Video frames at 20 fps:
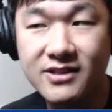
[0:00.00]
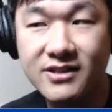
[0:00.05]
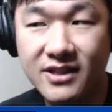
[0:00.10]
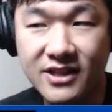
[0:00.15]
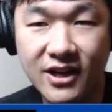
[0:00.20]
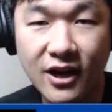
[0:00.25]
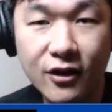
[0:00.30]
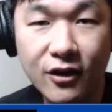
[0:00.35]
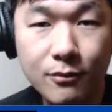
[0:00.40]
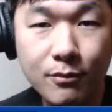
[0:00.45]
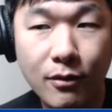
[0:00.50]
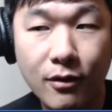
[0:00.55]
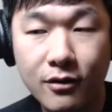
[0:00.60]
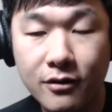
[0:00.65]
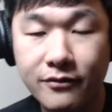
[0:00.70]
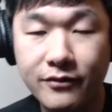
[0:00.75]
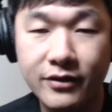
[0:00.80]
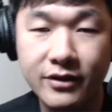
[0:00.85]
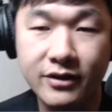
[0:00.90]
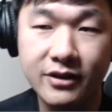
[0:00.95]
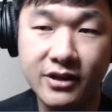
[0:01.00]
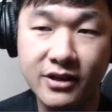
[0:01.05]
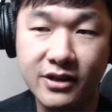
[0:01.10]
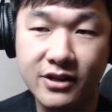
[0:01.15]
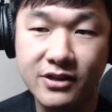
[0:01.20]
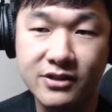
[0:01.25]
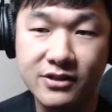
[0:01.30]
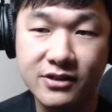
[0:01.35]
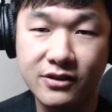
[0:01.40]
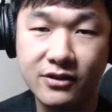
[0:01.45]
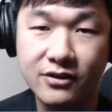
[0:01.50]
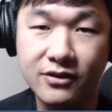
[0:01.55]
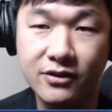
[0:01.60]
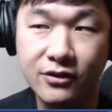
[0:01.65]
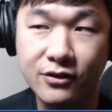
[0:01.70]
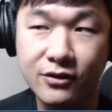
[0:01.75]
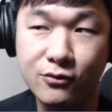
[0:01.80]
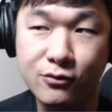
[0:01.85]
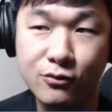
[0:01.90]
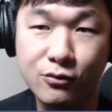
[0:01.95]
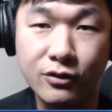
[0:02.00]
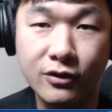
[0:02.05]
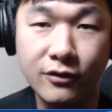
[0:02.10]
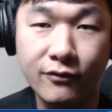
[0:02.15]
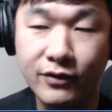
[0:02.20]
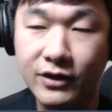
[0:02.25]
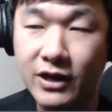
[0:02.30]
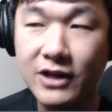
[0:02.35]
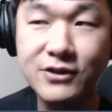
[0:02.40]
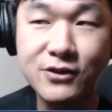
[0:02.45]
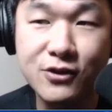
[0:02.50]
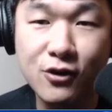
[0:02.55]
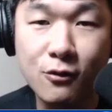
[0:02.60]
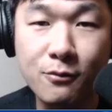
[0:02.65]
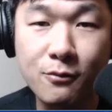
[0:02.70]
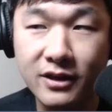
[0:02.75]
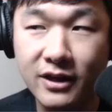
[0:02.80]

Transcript: And the other part of it is if you guys know me,